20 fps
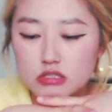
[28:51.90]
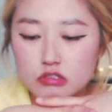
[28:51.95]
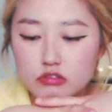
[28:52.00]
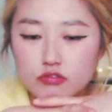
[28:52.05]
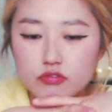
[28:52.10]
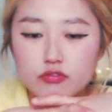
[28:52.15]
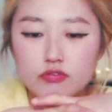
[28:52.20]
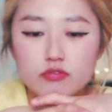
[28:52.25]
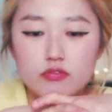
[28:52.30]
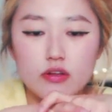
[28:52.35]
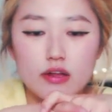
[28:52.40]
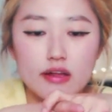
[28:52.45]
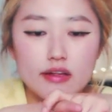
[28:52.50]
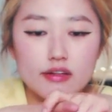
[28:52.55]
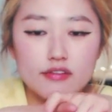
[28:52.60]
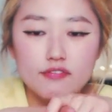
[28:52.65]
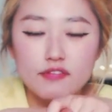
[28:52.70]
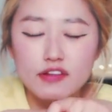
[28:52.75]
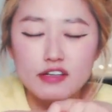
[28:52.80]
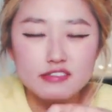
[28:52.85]
If
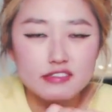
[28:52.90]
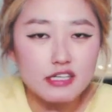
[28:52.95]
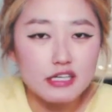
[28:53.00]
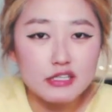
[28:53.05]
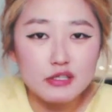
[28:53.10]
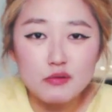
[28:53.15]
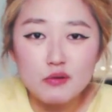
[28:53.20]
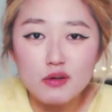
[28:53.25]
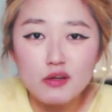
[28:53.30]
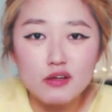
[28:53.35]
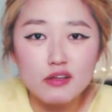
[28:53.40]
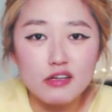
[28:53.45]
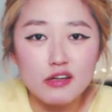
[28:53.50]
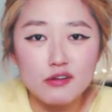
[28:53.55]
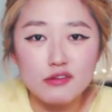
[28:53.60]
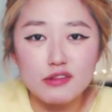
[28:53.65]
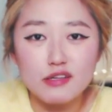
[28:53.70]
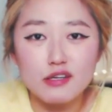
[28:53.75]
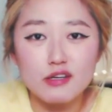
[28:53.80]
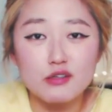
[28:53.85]
there's anyone
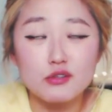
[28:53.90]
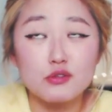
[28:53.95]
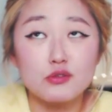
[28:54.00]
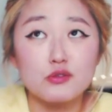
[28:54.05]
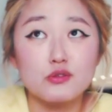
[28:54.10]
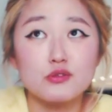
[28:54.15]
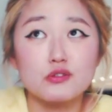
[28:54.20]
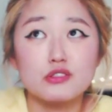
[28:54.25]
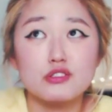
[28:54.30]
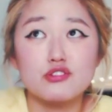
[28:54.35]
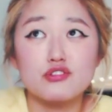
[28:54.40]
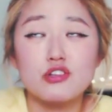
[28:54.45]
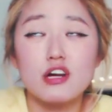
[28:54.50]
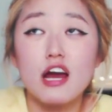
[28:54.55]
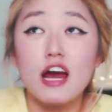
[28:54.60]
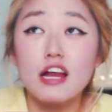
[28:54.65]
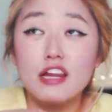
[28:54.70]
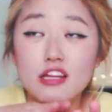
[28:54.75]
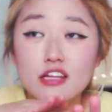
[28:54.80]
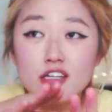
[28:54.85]
out there who is
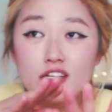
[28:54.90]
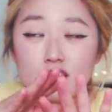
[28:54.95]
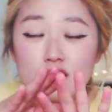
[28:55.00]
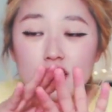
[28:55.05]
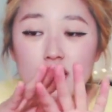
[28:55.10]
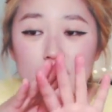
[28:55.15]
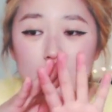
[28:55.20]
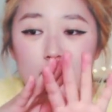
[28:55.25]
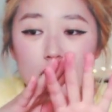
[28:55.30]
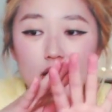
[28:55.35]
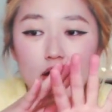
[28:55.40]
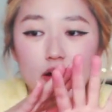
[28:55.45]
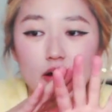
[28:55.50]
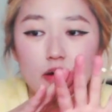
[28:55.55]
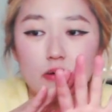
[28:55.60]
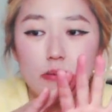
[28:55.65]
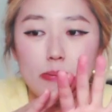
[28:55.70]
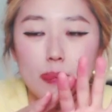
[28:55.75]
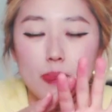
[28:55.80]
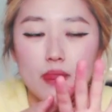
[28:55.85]
trying to,
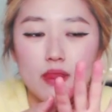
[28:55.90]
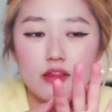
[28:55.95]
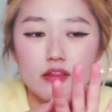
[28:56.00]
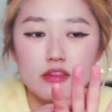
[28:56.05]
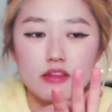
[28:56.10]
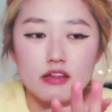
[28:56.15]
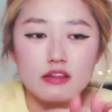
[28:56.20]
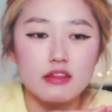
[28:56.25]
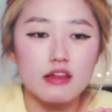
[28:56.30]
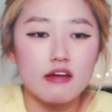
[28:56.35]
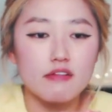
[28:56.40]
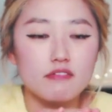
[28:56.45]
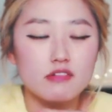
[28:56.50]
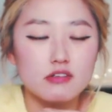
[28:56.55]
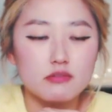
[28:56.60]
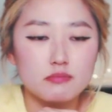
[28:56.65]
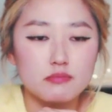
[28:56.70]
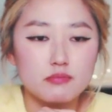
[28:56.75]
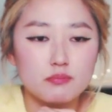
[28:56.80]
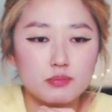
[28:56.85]
they've
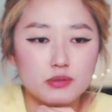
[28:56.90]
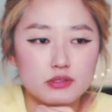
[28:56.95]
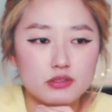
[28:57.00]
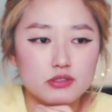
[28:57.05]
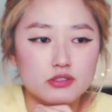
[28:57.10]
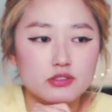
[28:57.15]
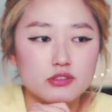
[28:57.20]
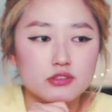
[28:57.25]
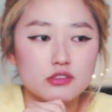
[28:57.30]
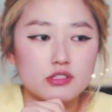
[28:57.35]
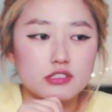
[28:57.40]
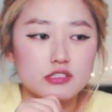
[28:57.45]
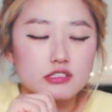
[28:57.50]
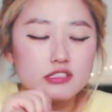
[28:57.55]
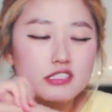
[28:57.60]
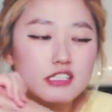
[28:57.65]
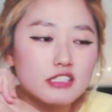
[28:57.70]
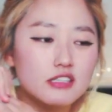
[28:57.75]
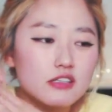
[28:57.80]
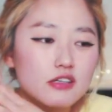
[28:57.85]
never been to a
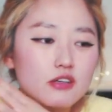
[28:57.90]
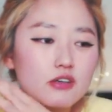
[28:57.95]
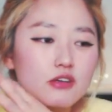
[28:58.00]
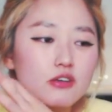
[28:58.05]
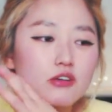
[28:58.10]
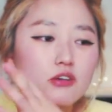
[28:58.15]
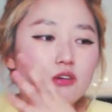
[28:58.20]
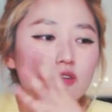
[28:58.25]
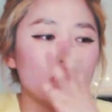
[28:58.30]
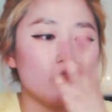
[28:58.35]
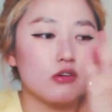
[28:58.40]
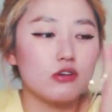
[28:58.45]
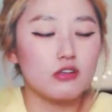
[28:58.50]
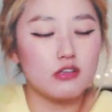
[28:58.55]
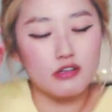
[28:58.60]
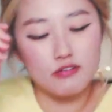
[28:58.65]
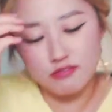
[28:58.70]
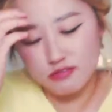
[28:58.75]
casino or